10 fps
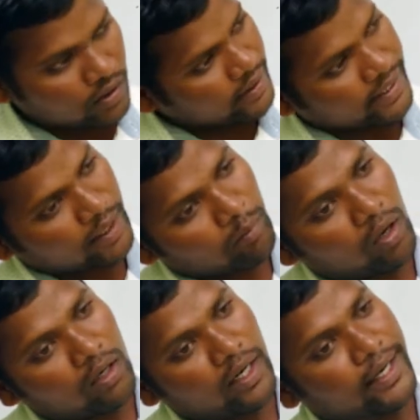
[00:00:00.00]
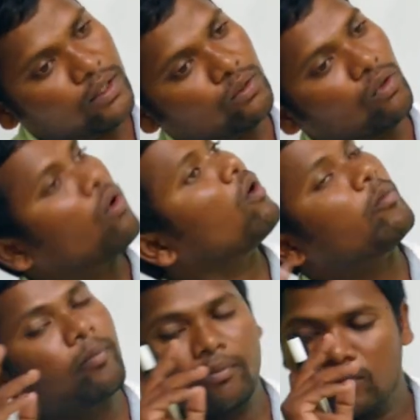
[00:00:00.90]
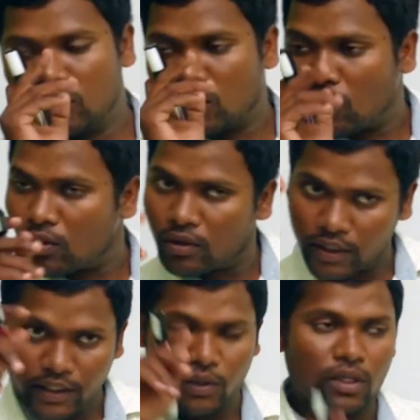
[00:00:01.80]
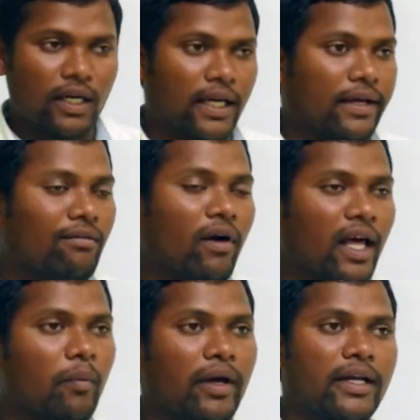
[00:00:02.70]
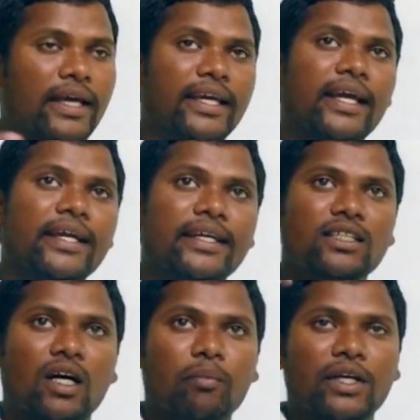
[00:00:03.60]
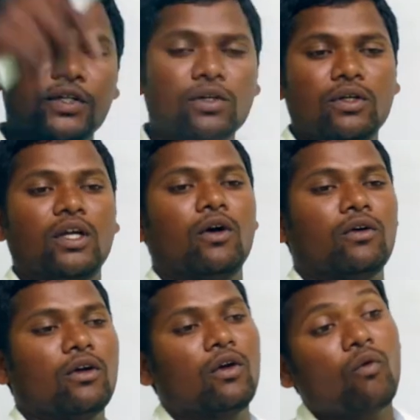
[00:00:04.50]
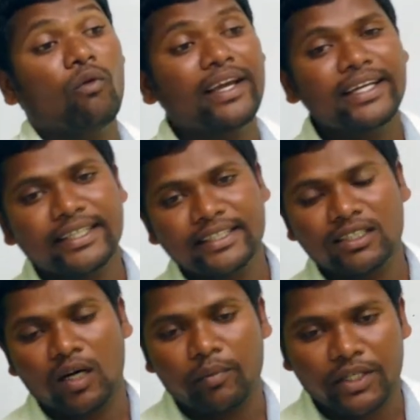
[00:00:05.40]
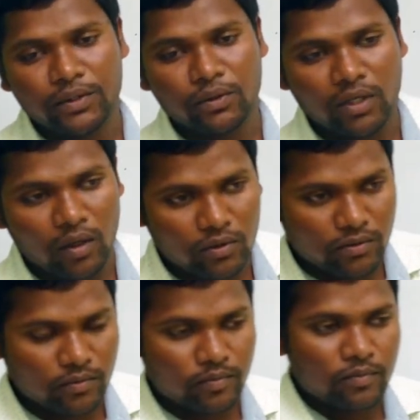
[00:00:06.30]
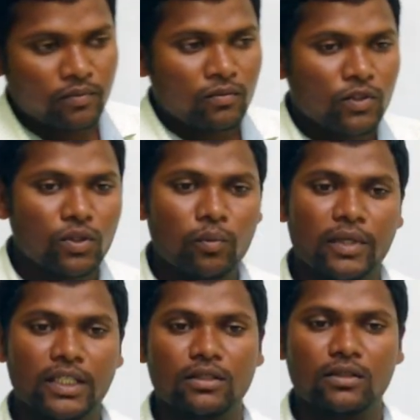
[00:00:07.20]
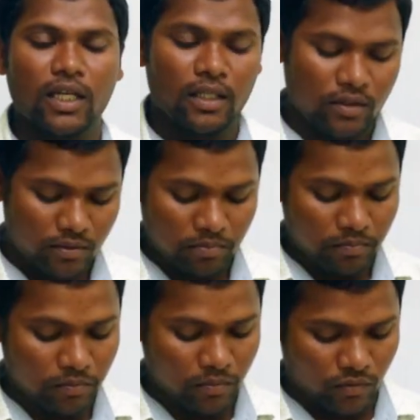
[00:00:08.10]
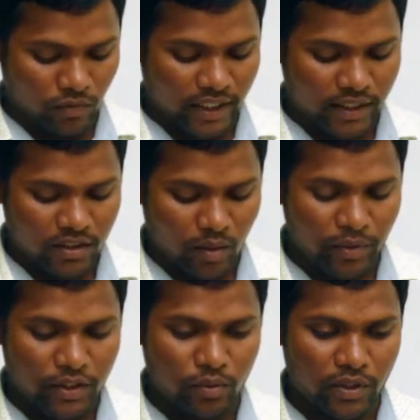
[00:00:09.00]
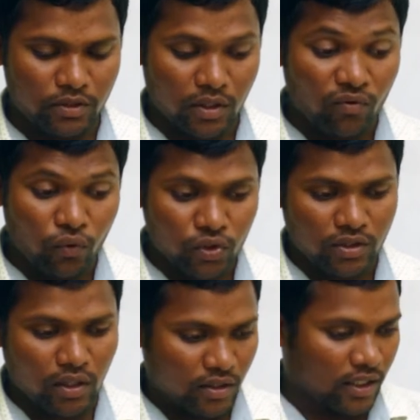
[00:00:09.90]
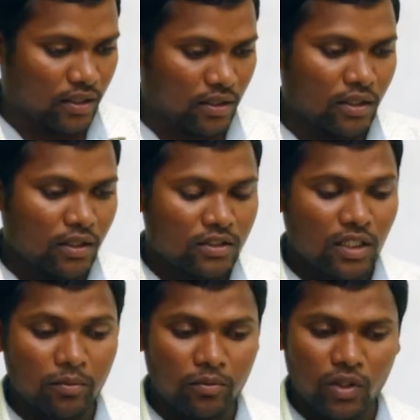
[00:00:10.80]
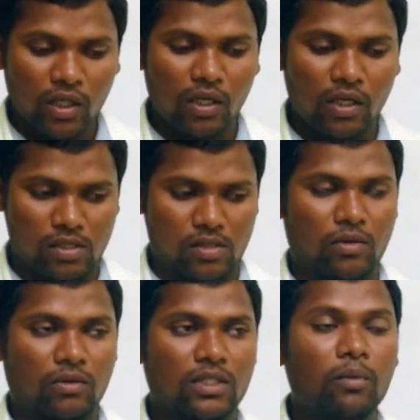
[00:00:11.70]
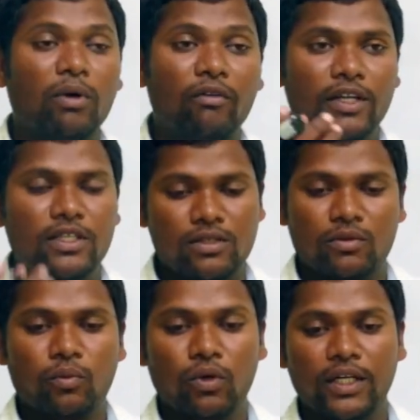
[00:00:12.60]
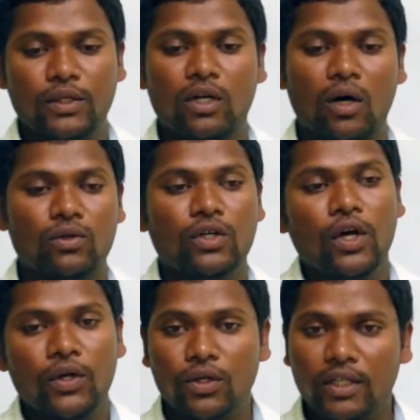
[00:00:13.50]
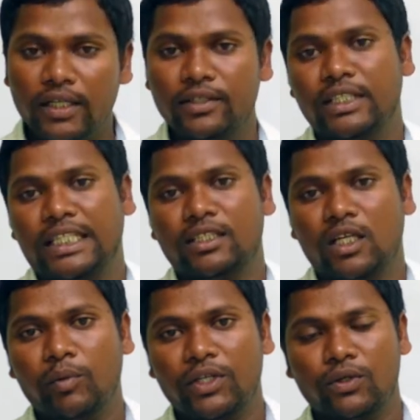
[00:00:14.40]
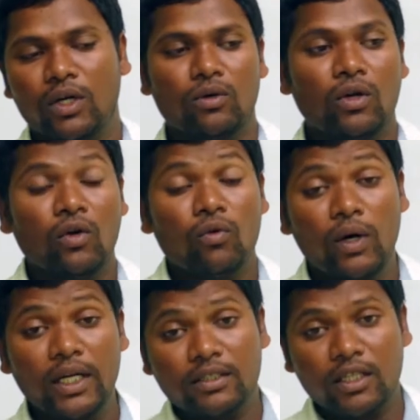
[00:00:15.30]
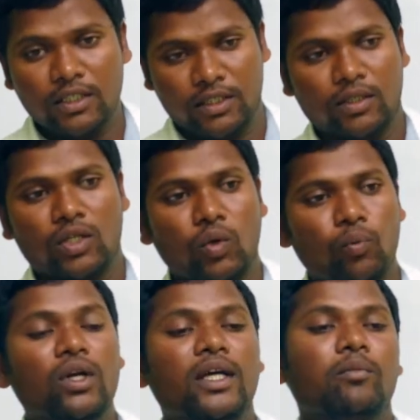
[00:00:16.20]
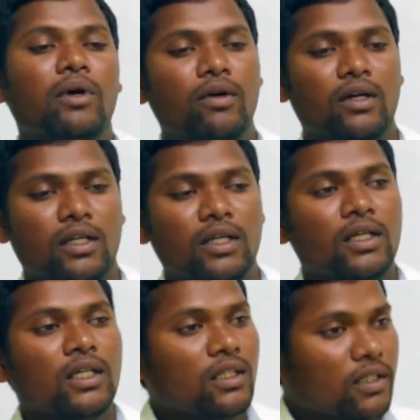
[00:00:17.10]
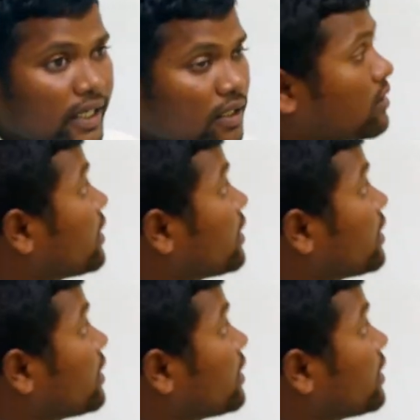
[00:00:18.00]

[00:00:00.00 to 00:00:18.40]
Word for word: take a ball and throw throw into the air. What happened? Again it is coming to down. Why it is coming to down? So means then mm, why it is coming to means some force are there, some uh, some power is pulling to down. Due to that it is coming to down. What is that uh, pulling power? Then